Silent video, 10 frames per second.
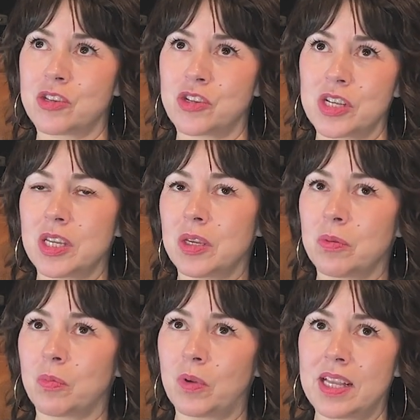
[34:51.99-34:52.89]

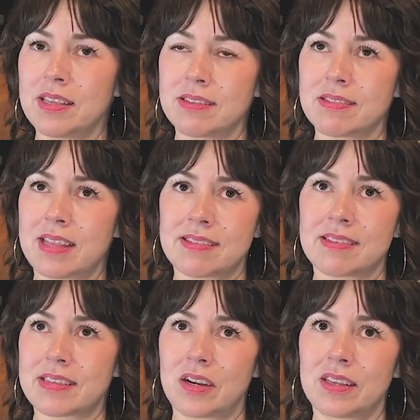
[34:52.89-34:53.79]
she was
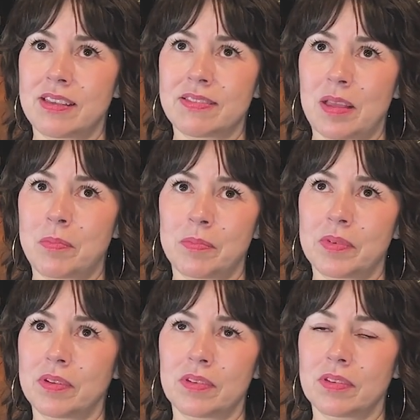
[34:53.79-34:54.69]
necessarily some
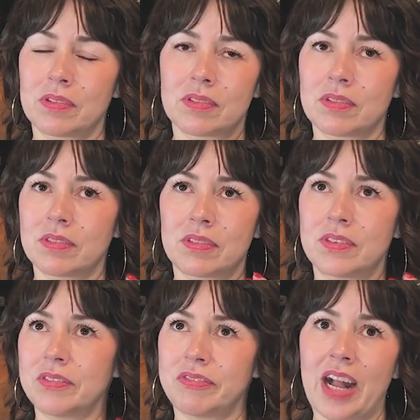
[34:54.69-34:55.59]

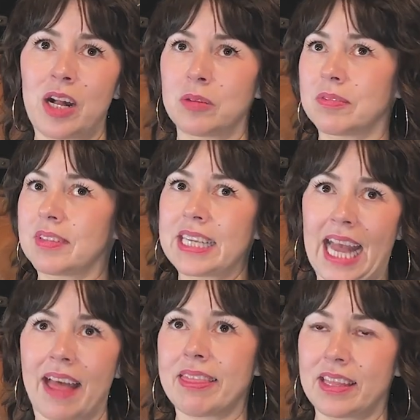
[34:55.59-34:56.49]
devout
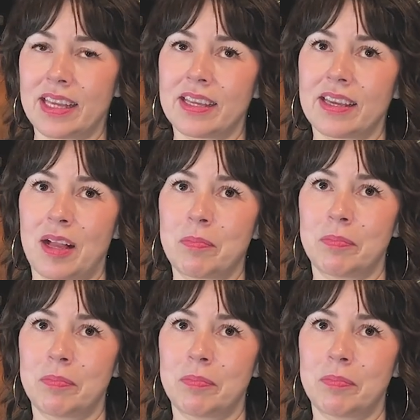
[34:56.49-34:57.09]
Catholic.